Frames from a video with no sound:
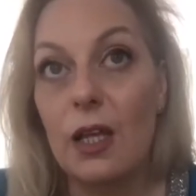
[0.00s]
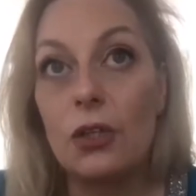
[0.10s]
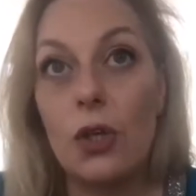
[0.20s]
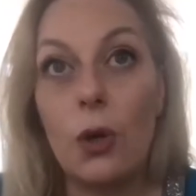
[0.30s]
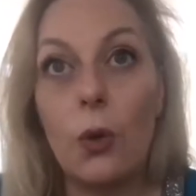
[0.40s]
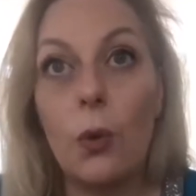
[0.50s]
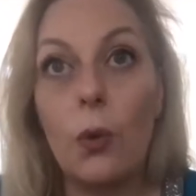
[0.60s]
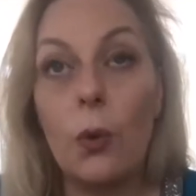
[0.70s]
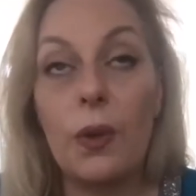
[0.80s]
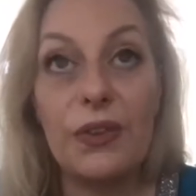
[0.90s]
So
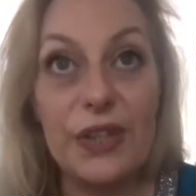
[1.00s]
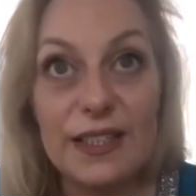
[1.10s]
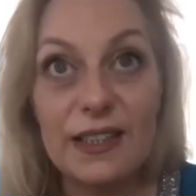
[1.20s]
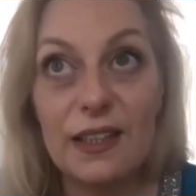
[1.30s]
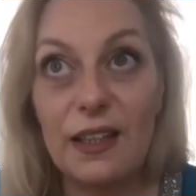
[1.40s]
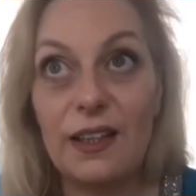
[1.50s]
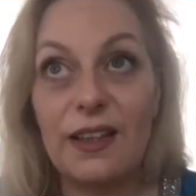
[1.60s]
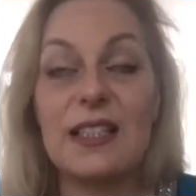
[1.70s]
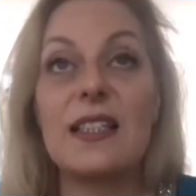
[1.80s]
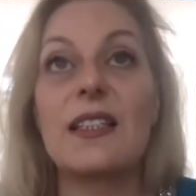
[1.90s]
this
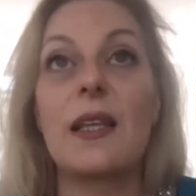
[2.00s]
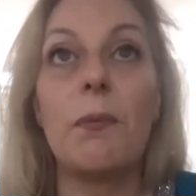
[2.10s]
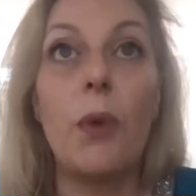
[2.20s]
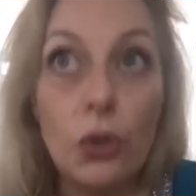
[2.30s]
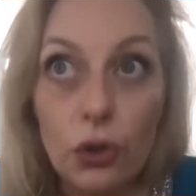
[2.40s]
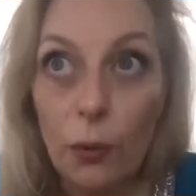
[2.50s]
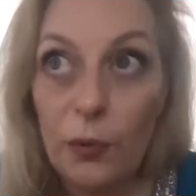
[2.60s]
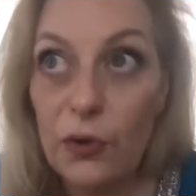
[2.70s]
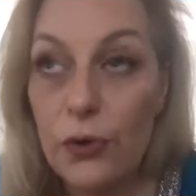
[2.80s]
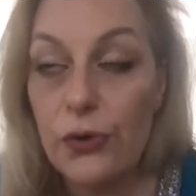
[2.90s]
this is the most
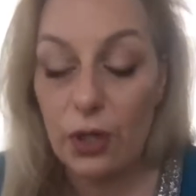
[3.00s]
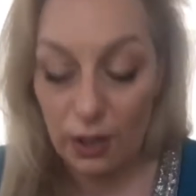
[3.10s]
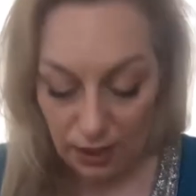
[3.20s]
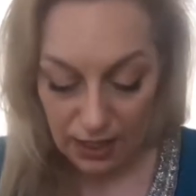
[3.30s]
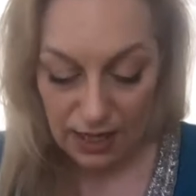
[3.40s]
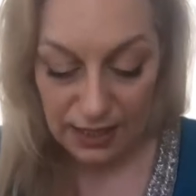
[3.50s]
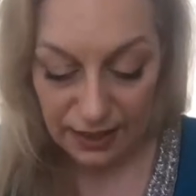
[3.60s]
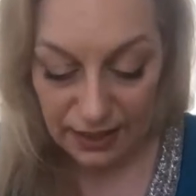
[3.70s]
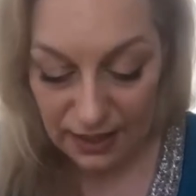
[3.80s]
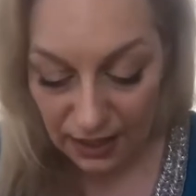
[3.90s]
obvious
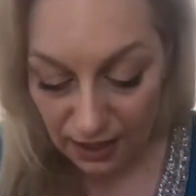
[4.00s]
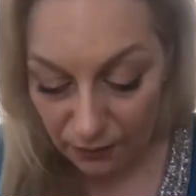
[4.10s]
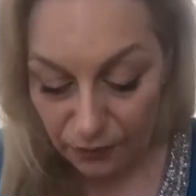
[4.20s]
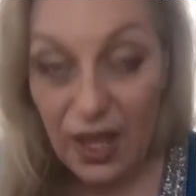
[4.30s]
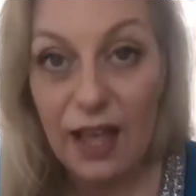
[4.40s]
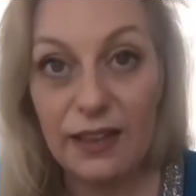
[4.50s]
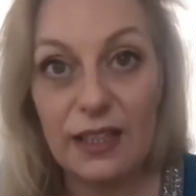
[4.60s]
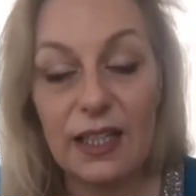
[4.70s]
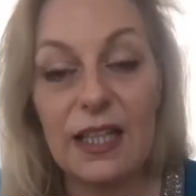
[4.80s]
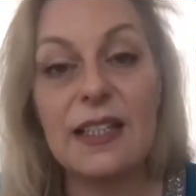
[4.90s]
industry, and
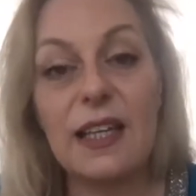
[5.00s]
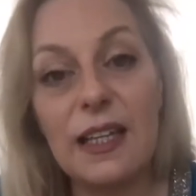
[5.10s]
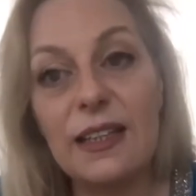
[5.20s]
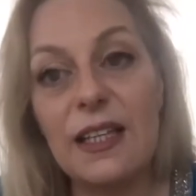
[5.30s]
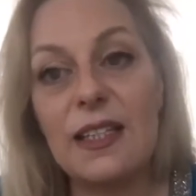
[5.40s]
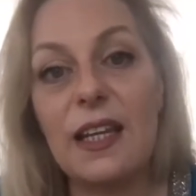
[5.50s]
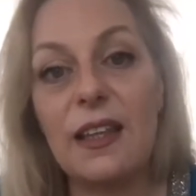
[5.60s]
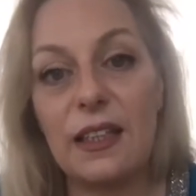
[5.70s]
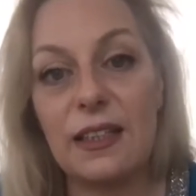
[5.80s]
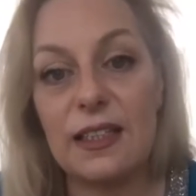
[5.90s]
it's an industry
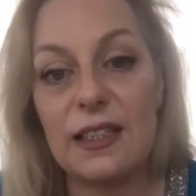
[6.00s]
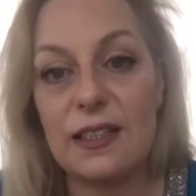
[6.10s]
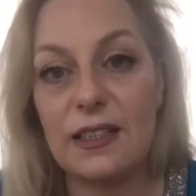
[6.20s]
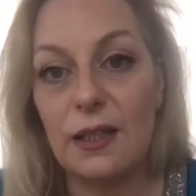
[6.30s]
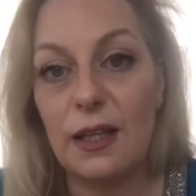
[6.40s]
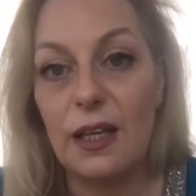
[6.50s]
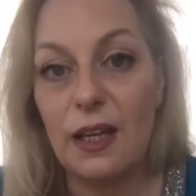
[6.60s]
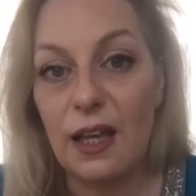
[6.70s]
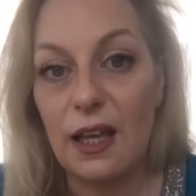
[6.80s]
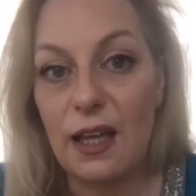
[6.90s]
that is
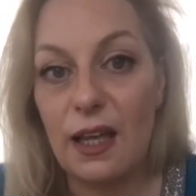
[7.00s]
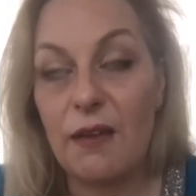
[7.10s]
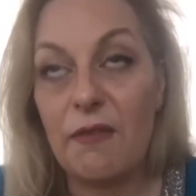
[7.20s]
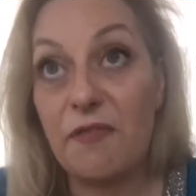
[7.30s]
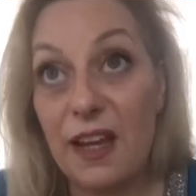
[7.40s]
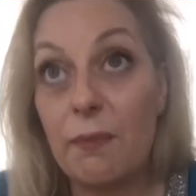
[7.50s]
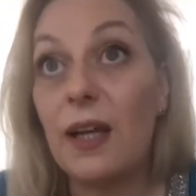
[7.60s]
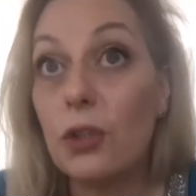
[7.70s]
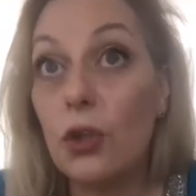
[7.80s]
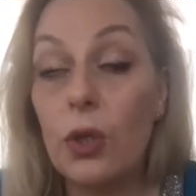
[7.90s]
uh, very
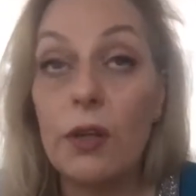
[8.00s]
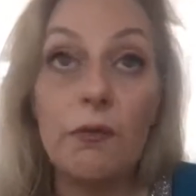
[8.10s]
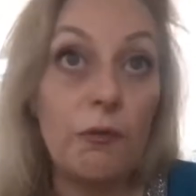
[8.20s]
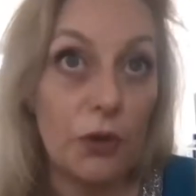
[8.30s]
much looking for